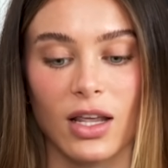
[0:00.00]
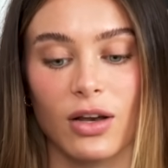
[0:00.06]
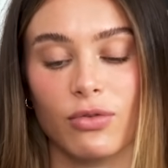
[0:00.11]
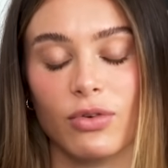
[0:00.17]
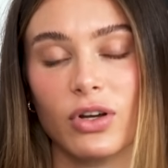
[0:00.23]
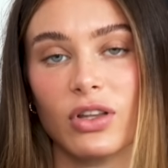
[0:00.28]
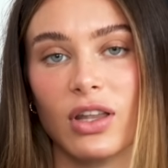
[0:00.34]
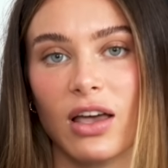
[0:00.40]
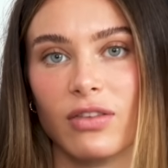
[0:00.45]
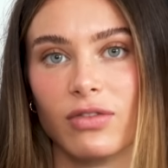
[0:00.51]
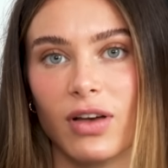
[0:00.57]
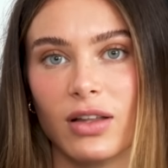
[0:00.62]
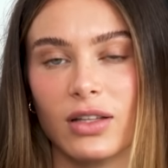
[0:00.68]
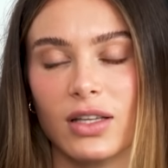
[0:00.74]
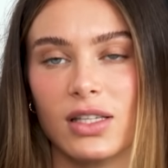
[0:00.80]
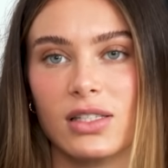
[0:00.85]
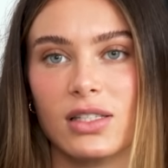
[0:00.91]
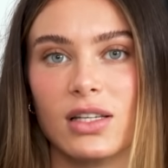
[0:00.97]
in real life
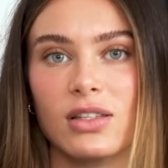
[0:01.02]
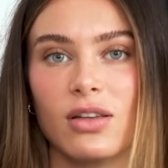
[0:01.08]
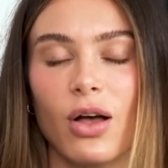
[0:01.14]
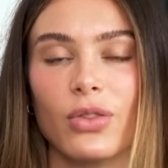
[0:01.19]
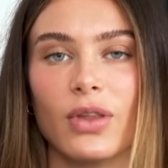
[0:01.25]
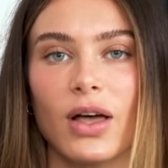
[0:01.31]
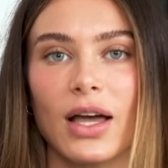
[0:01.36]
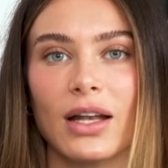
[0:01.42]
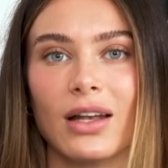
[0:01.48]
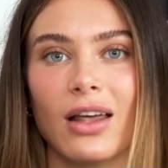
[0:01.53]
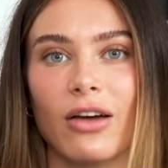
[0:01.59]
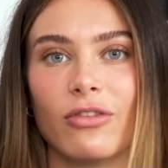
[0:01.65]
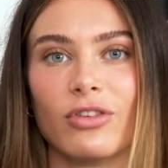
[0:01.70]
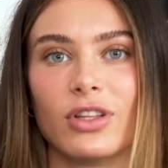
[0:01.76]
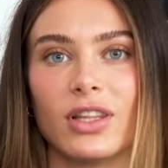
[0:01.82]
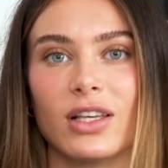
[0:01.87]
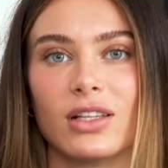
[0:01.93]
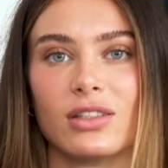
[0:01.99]
at least, because online
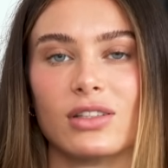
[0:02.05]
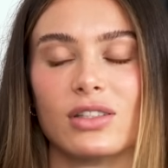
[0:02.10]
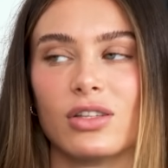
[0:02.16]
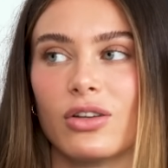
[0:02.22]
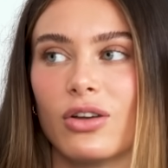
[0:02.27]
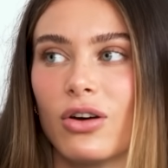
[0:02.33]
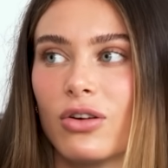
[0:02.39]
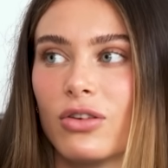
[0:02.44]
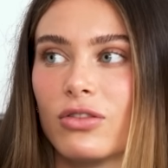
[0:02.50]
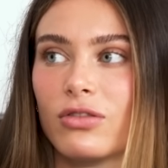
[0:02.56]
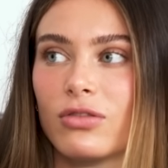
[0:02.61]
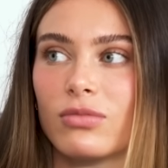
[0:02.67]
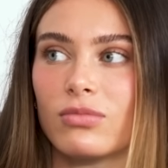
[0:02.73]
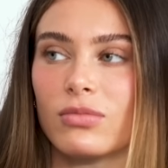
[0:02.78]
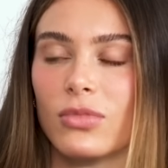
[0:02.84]
everything's, a